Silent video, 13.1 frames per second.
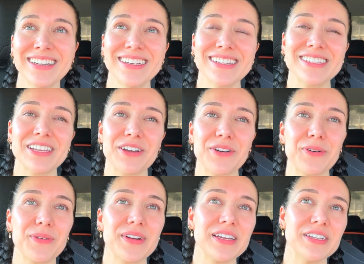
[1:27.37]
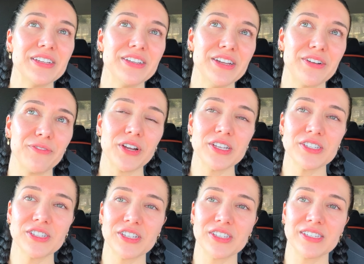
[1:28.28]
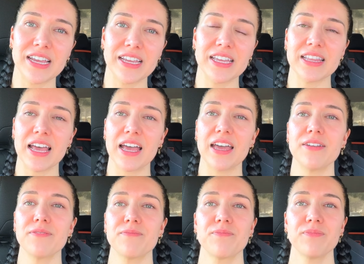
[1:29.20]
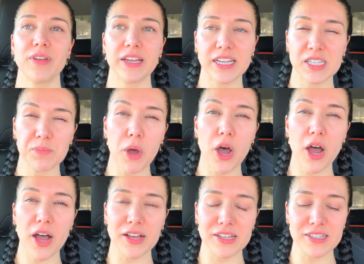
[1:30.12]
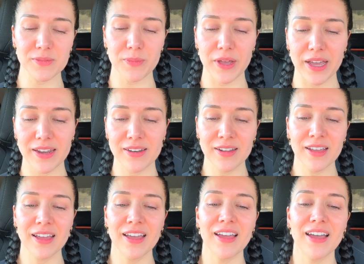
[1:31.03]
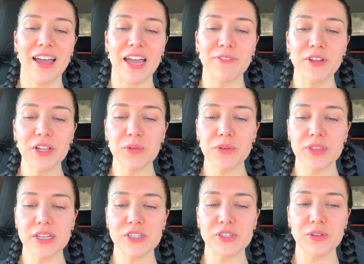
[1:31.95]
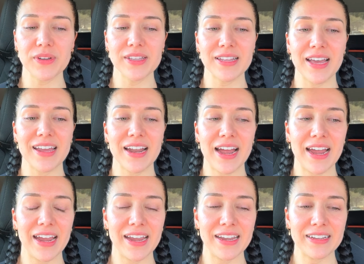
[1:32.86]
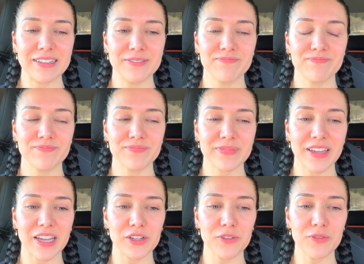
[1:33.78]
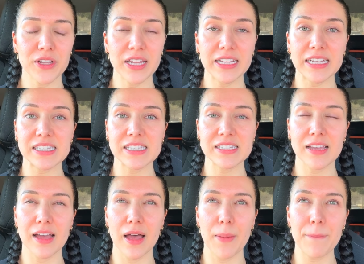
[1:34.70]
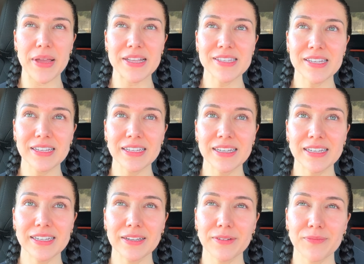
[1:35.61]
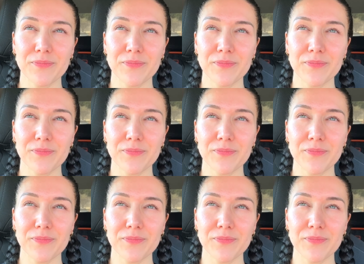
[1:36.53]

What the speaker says: So, for us just taking that, I guess, pause, but I feel like with us doing that, I do feel like it's mentally,